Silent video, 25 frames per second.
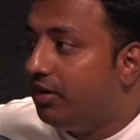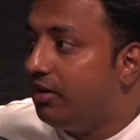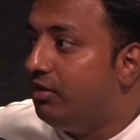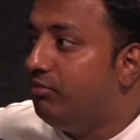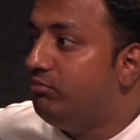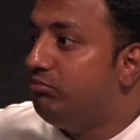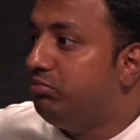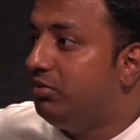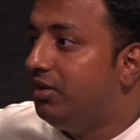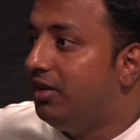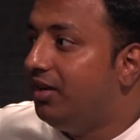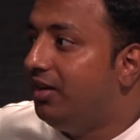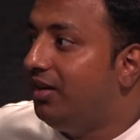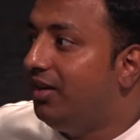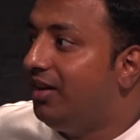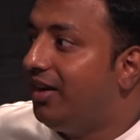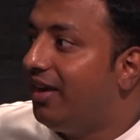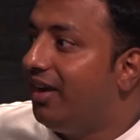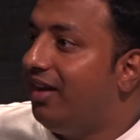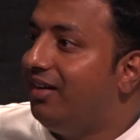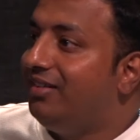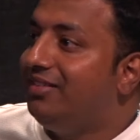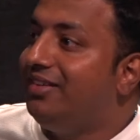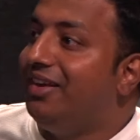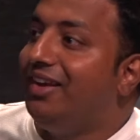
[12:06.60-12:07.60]
completely,
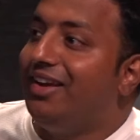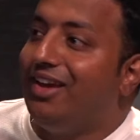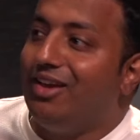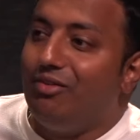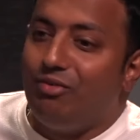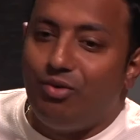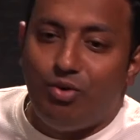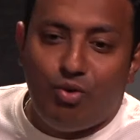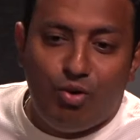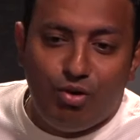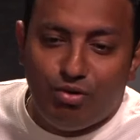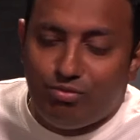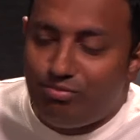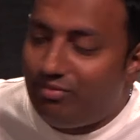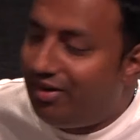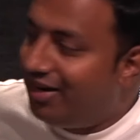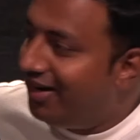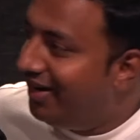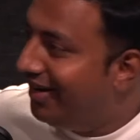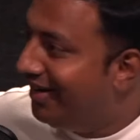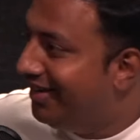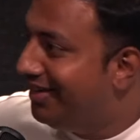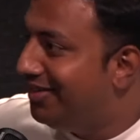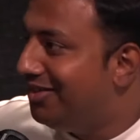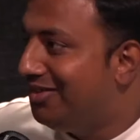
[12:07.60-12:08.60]
can take away all
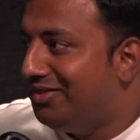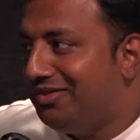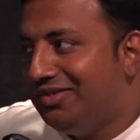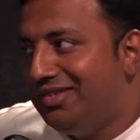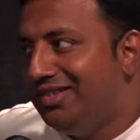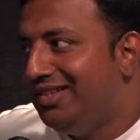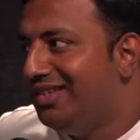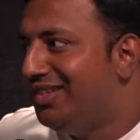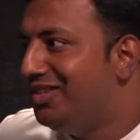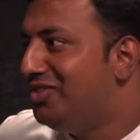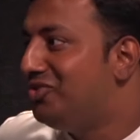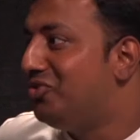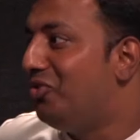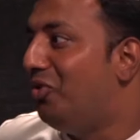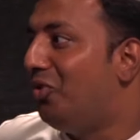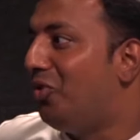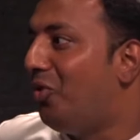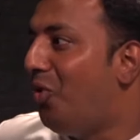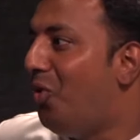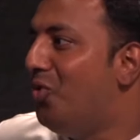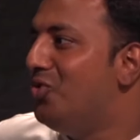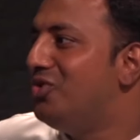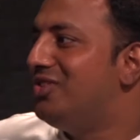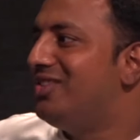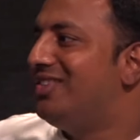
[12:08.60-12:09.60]
my
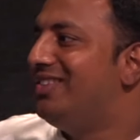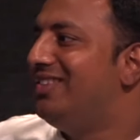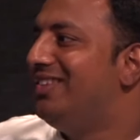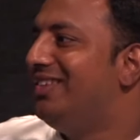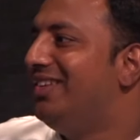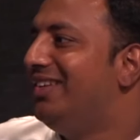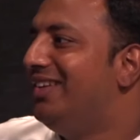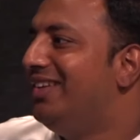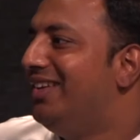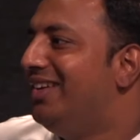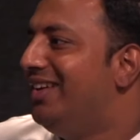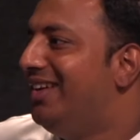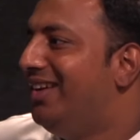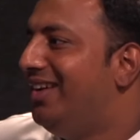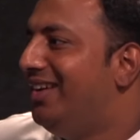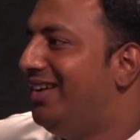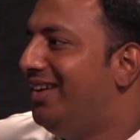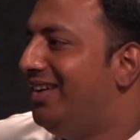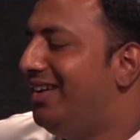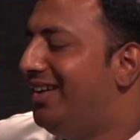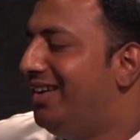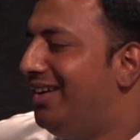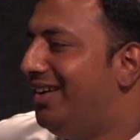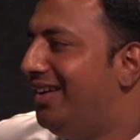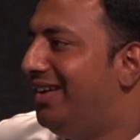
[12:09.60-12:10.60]
sorrows,
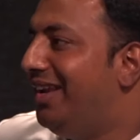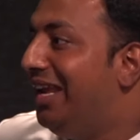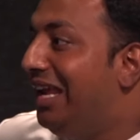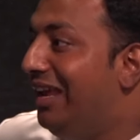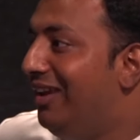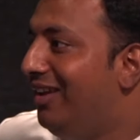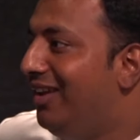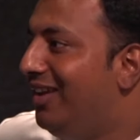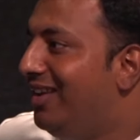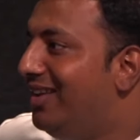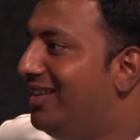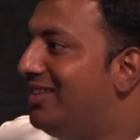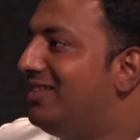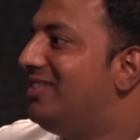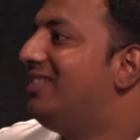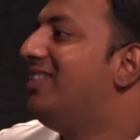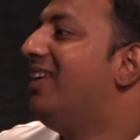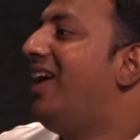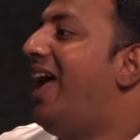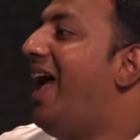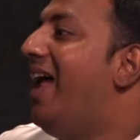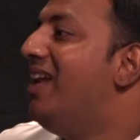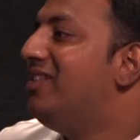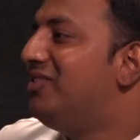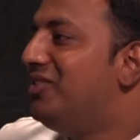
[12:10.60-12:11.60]
and he is
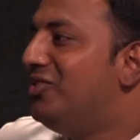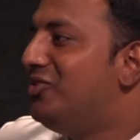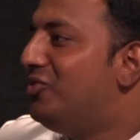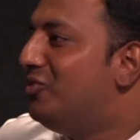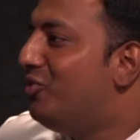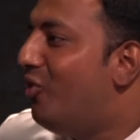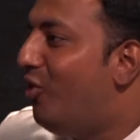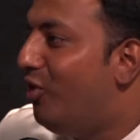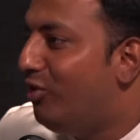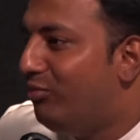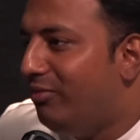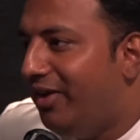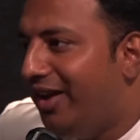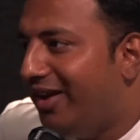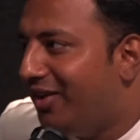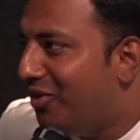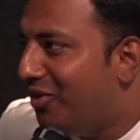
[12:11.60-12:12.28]
the answer to all my